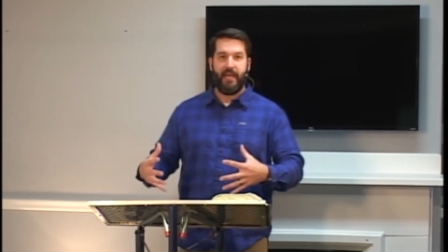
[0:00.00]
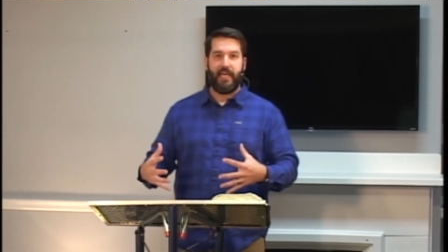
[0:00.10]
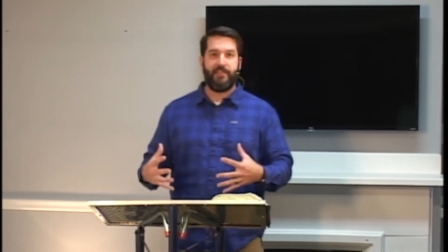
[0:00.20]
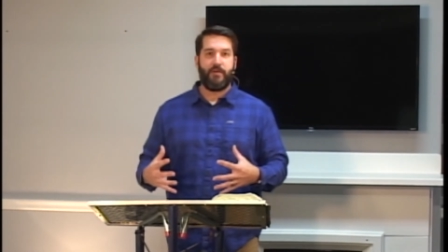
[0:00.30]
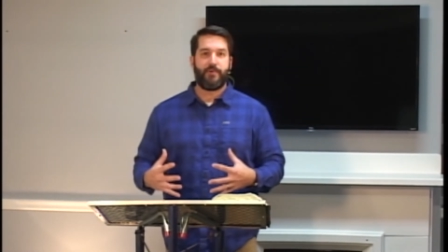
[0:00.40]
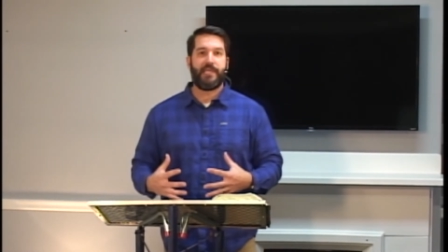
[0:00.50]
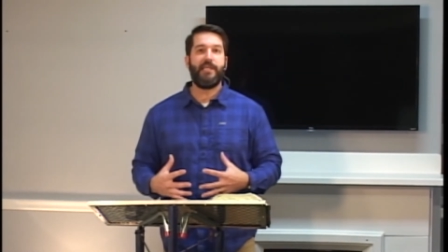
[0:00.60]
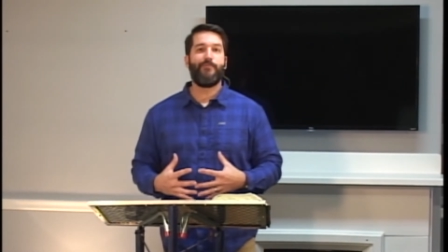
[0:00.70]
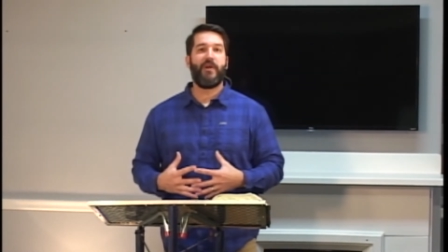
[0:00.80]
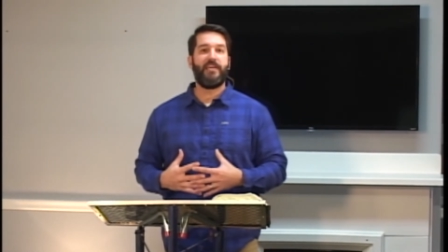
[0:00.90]
and they were
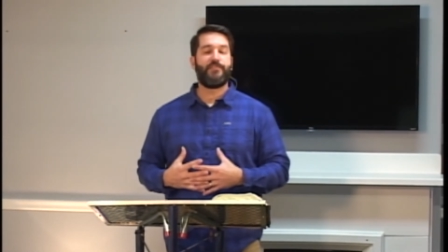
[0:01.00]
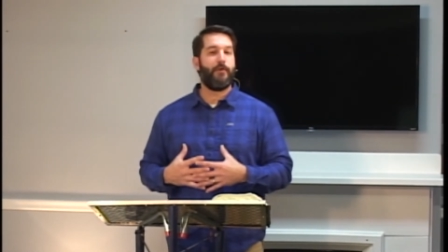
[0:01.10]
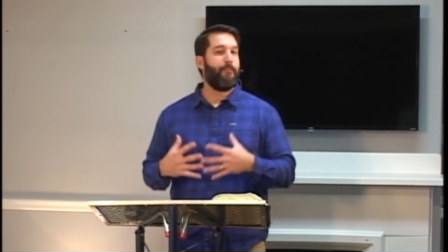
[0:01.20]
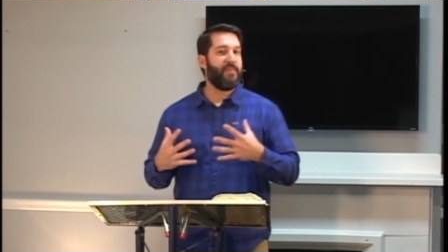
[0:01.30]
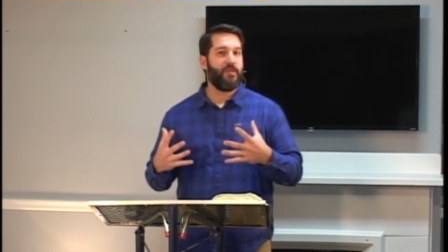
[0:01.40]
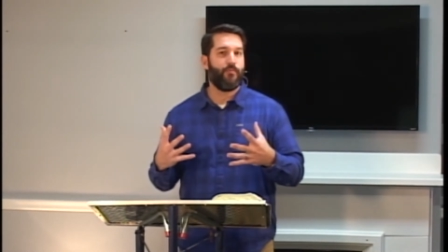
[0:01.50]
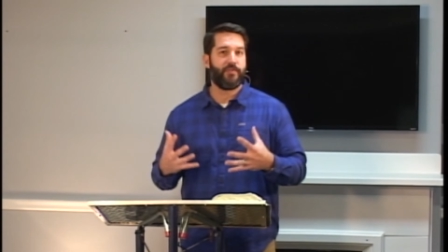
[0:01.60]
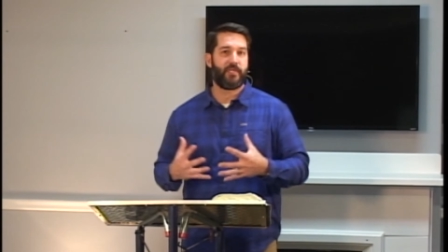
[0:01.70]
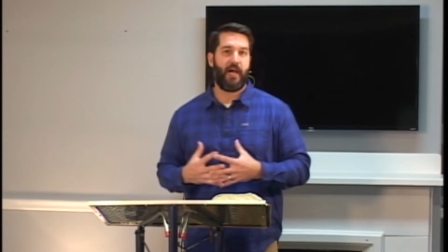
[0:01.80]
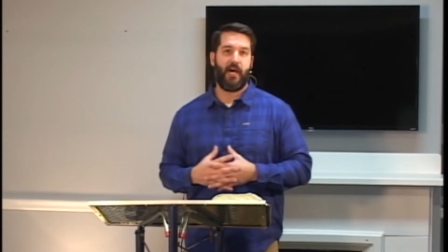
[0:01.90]
getting ready to meet
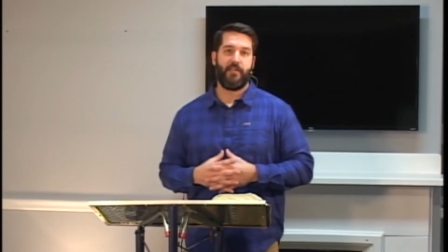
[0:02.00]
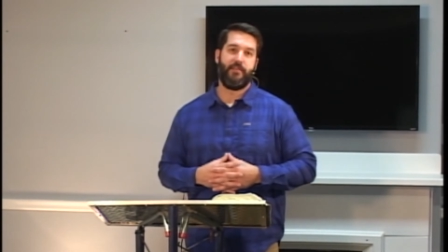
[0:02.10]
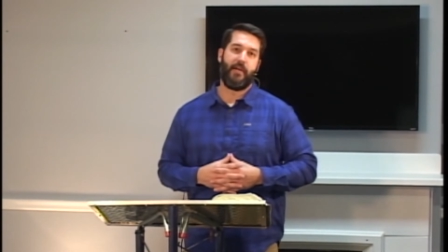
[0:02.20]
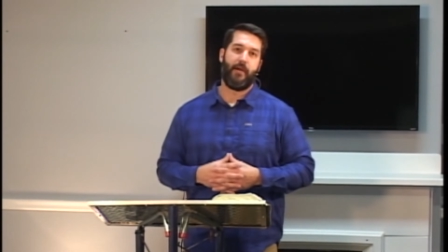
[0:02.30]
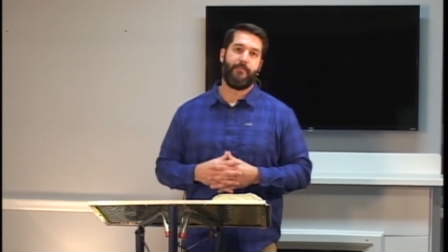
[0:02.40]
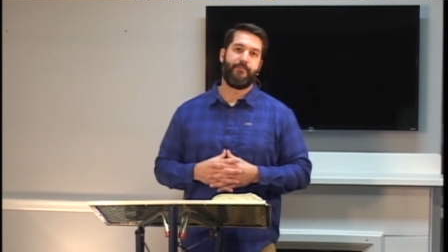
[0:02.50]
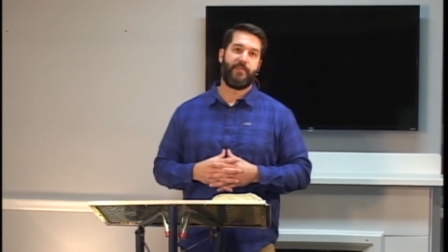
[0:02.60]
with God there.